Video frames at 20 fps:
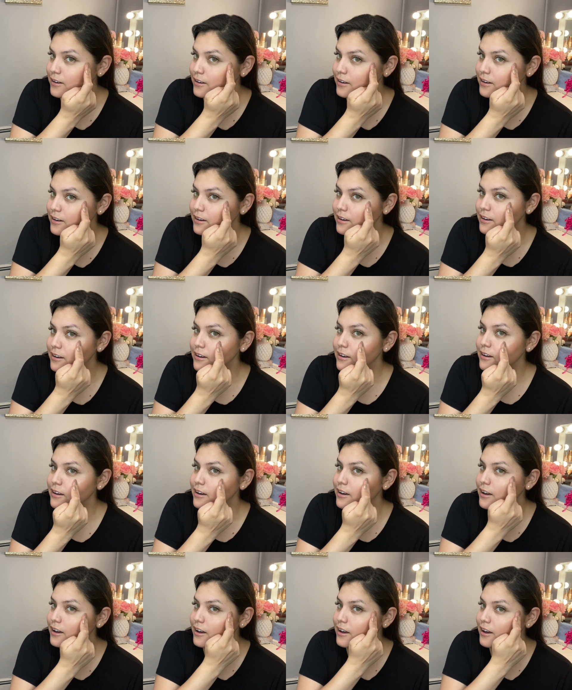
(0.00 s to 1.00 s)

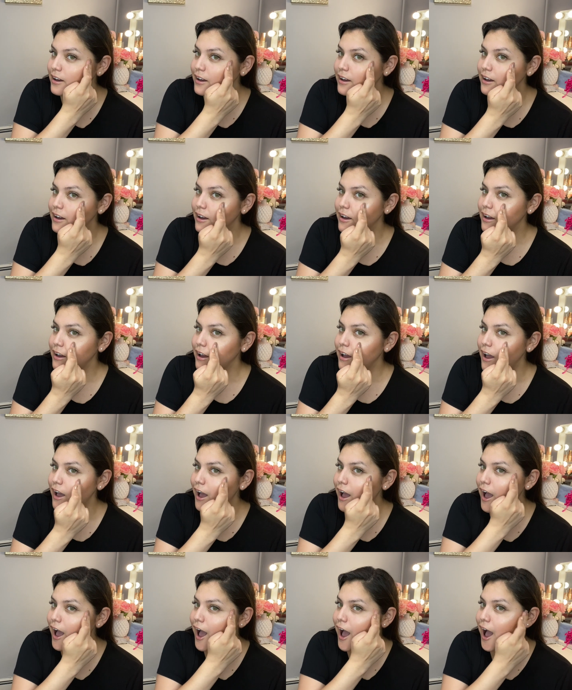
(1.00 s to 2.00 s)

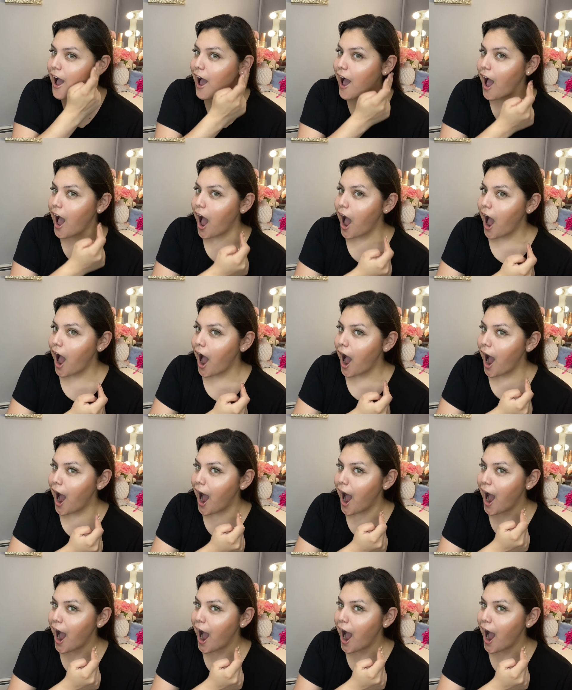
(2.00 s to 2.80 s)
(no one is talking)